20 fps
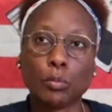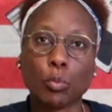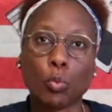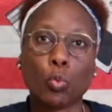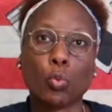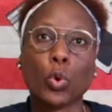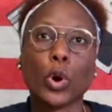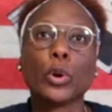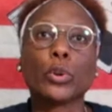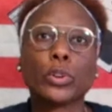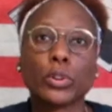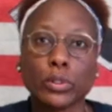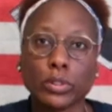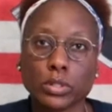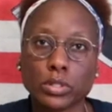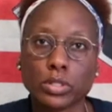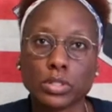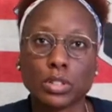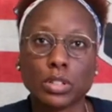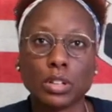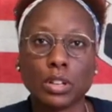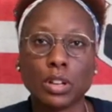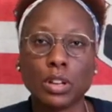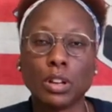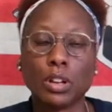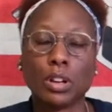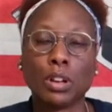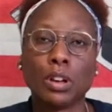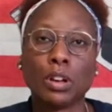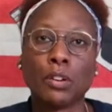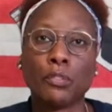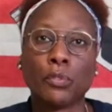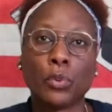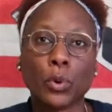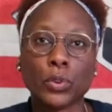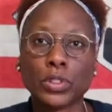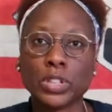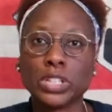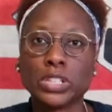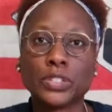workers
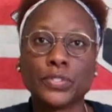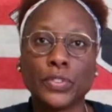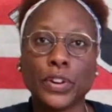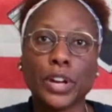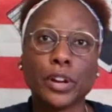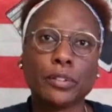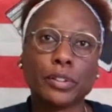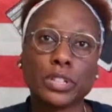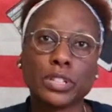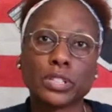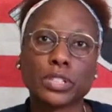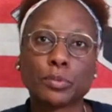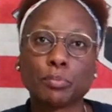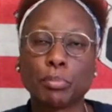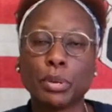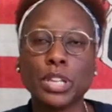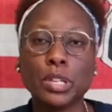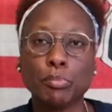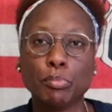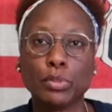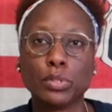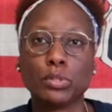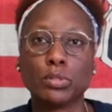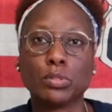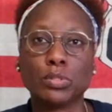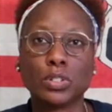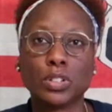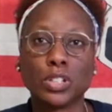for these various people,